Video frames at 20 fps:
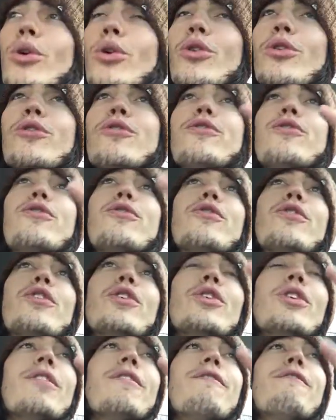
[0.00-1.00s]
or
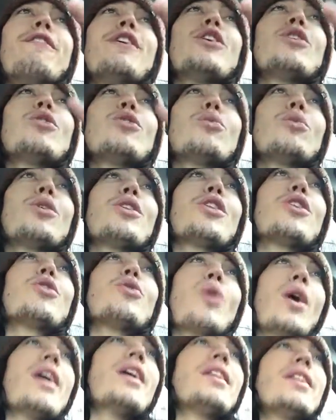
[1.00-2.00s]
fill, filled with
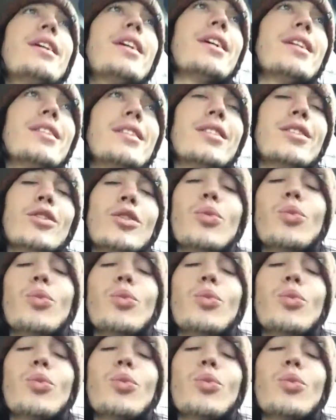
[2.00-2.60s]
greatness.